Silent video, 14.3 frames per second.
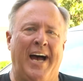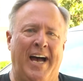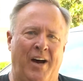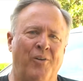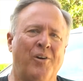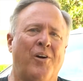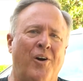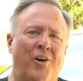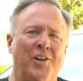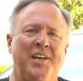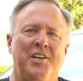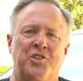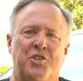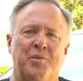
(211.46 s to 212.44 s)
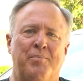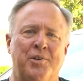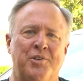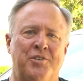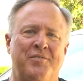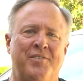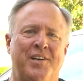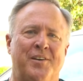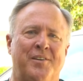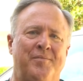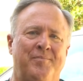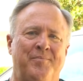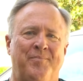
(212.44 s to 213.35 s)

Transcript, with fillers: Our calling is to persevere,